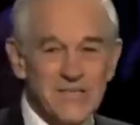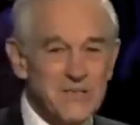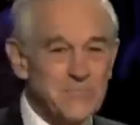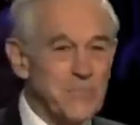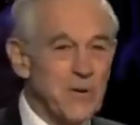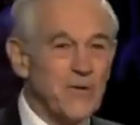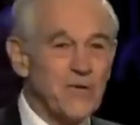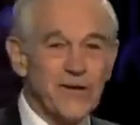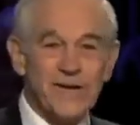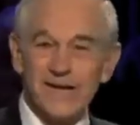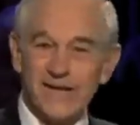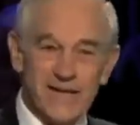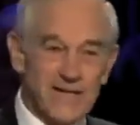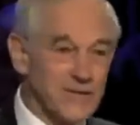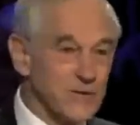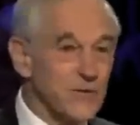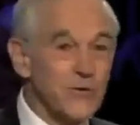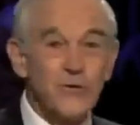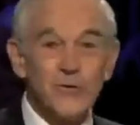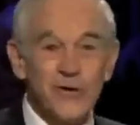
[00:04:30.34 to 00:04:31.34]
Spoken like
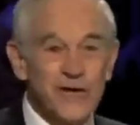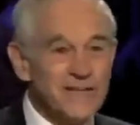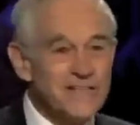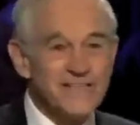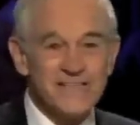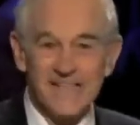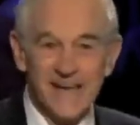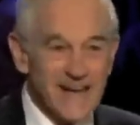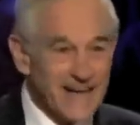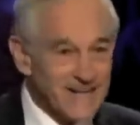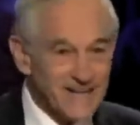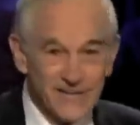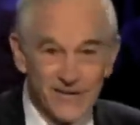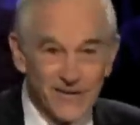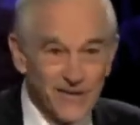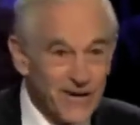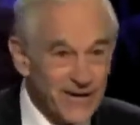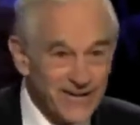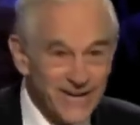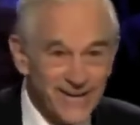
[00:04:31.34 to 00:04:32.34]
a true
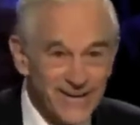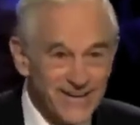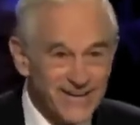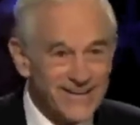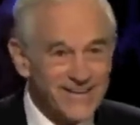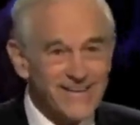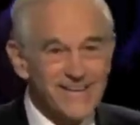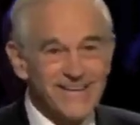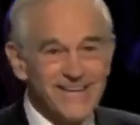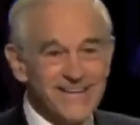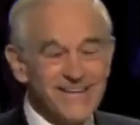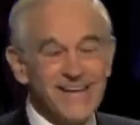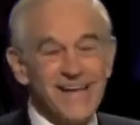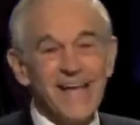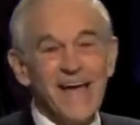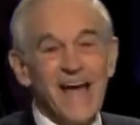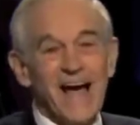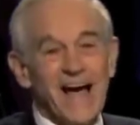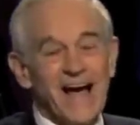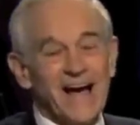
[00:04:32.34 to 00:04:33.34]
insider.
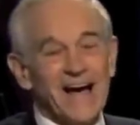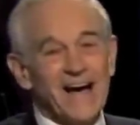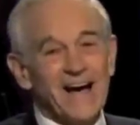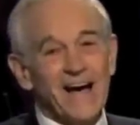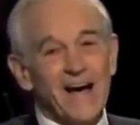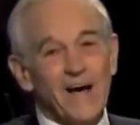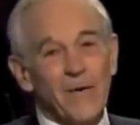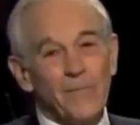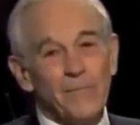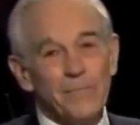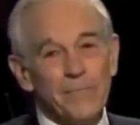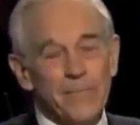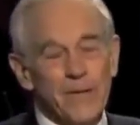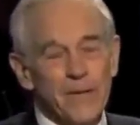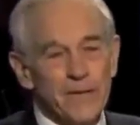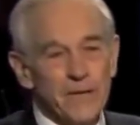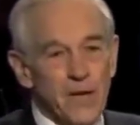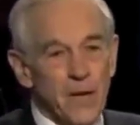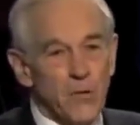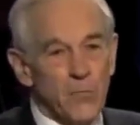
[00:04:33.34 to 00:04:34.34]

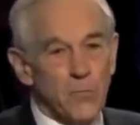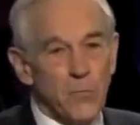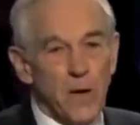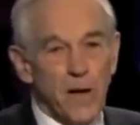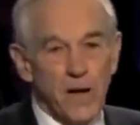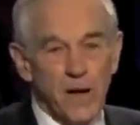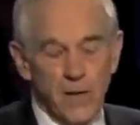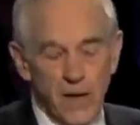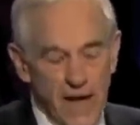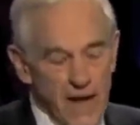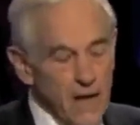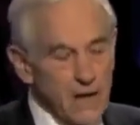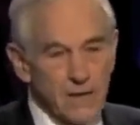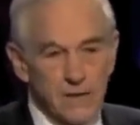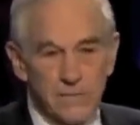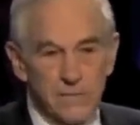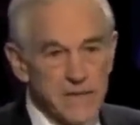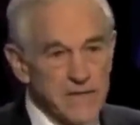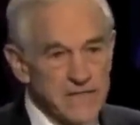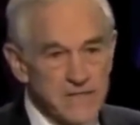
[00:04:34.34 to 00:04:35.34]
No,
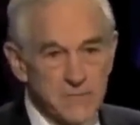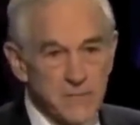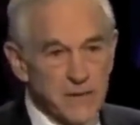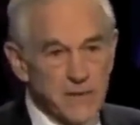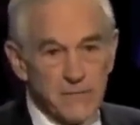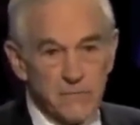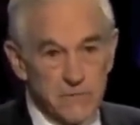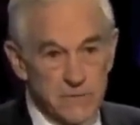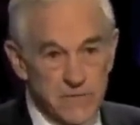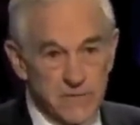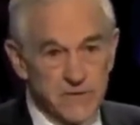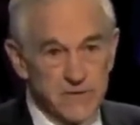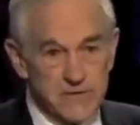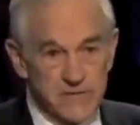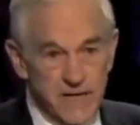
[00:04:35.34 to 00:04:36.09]
Alan Greenspan was a